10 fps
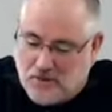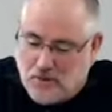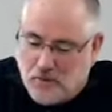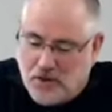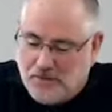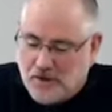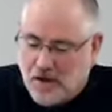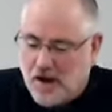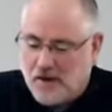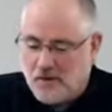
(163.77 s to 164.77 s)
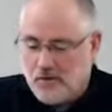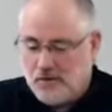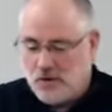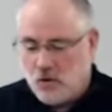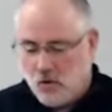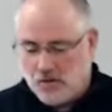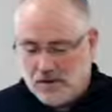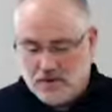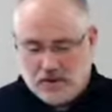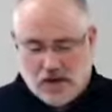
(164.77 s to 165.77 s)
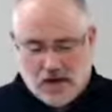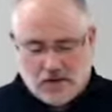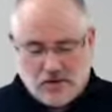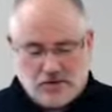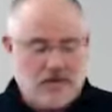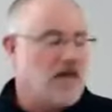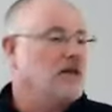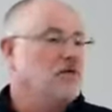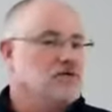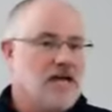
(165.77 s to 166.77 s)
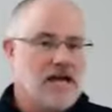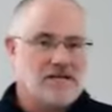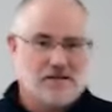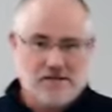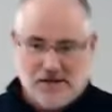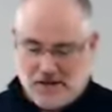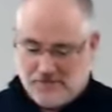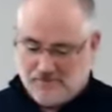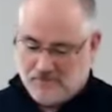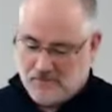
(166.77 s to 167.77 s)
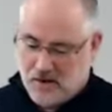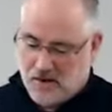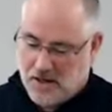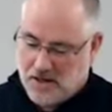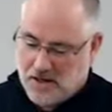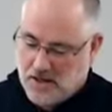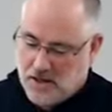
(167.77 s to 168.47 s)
when William the Conqueror, a Norman, conquered the Anglo-Saxons there. All right.